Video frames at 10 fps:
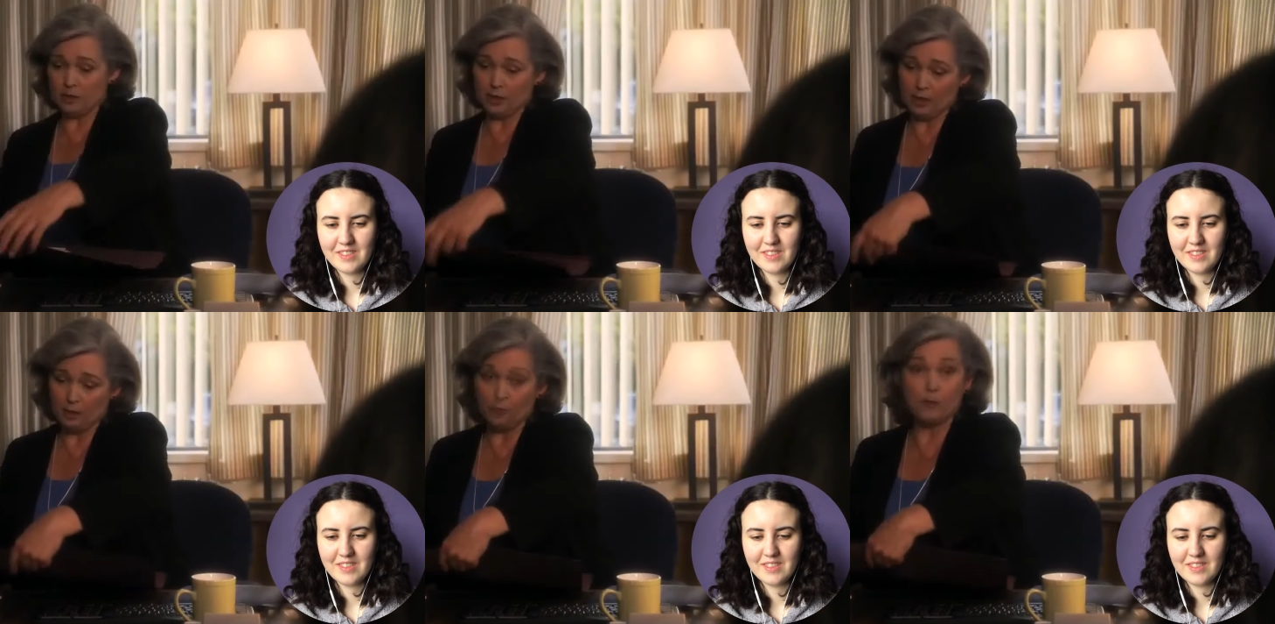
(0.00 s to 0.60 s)
Speaker 1: is
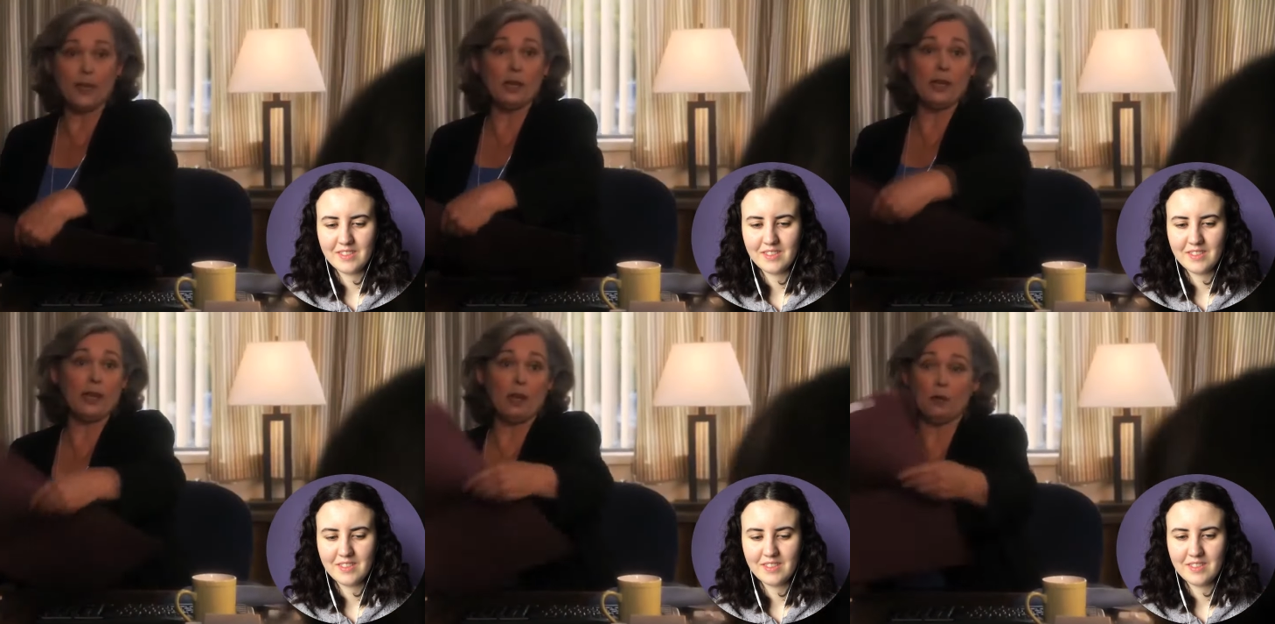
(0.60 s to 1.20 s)

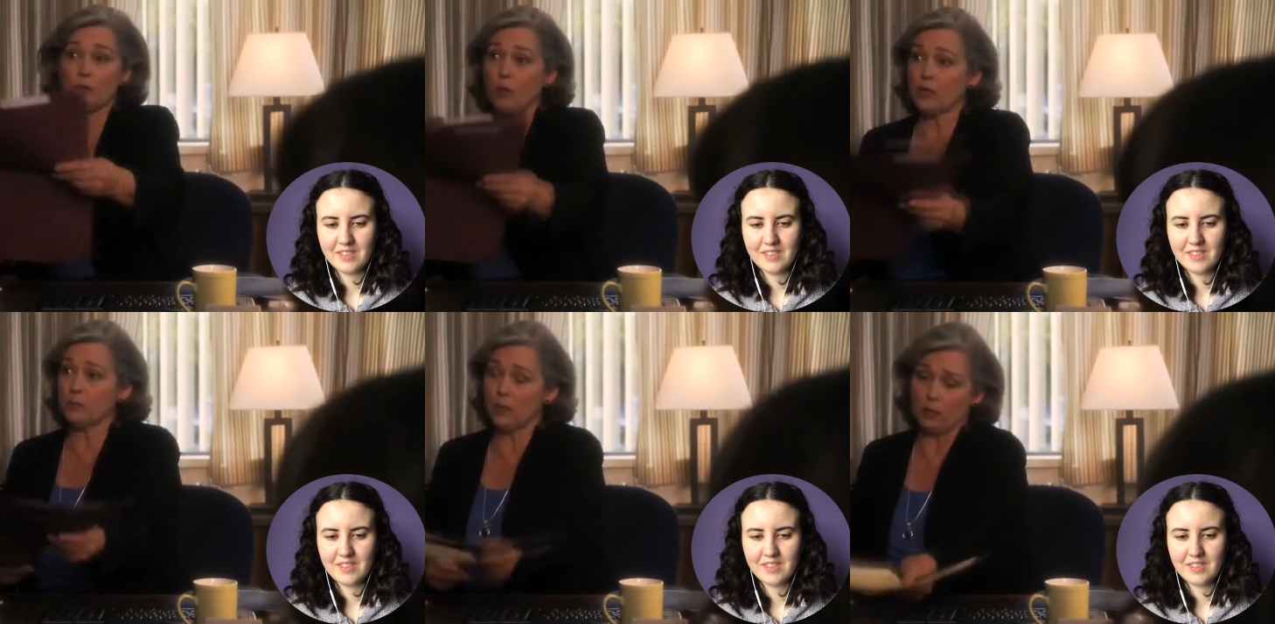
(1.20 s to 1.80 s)
failing
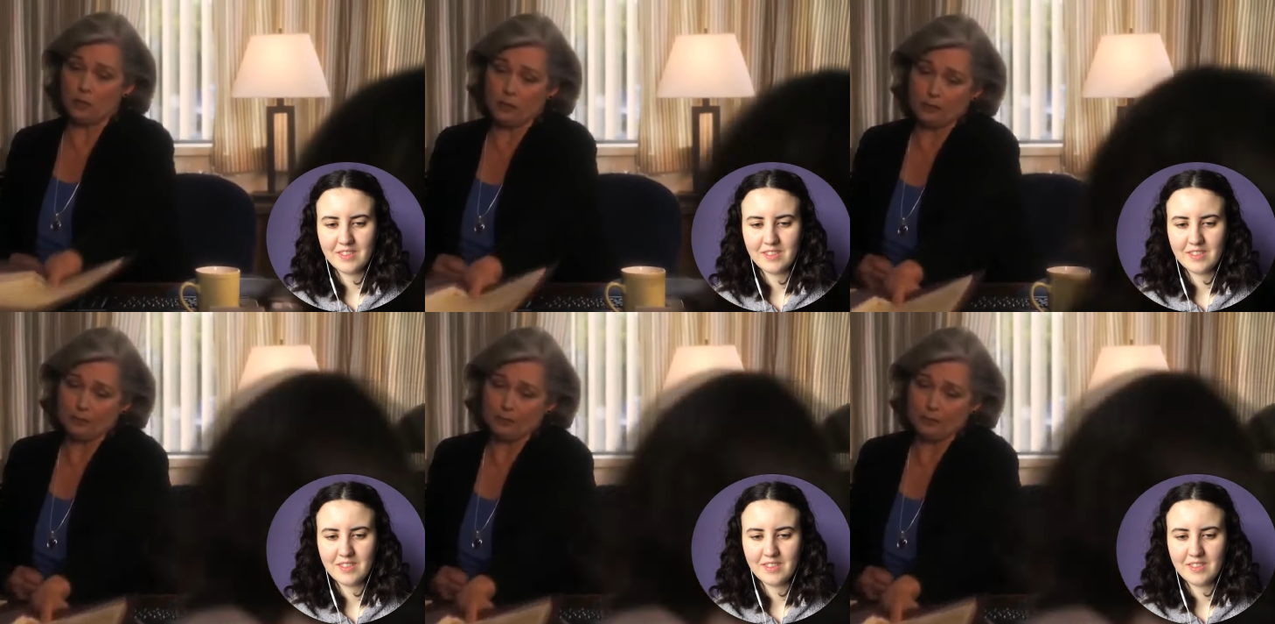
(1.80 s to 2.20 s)
out of Westmont.